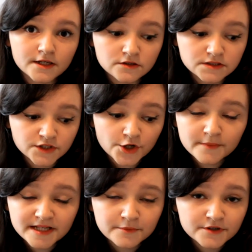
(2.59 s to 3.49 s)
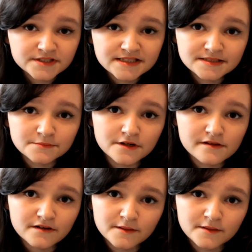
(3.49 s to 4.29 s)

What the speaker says: I got so many books this month,